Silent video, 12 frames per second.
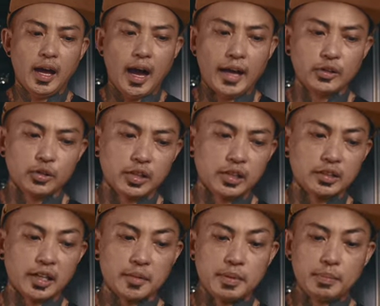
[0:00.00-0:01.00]
I know that a
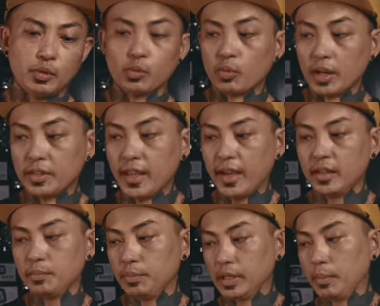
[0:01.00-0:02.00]
lot of people run
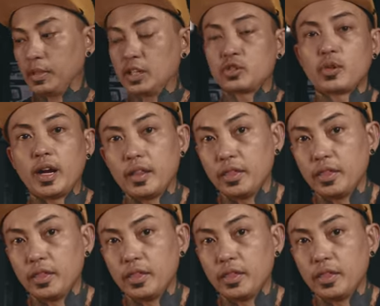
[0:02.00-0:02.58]
that, but I'm gonna try